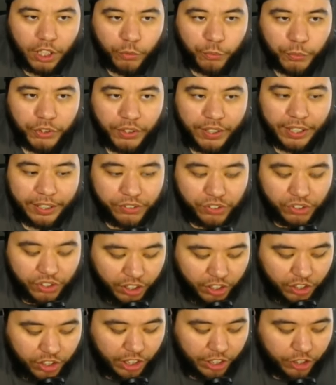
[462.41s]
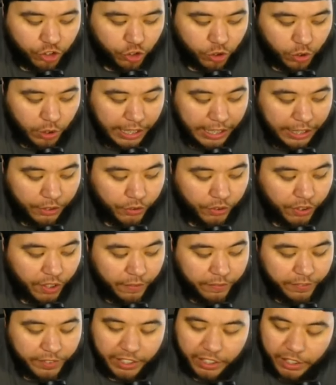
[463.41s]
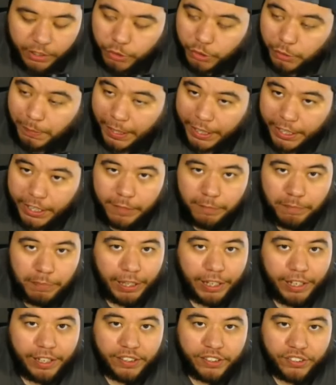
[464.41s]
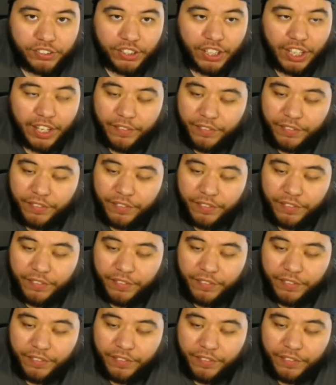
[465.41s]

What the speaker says: When you have CJ Stroud and he was making plays,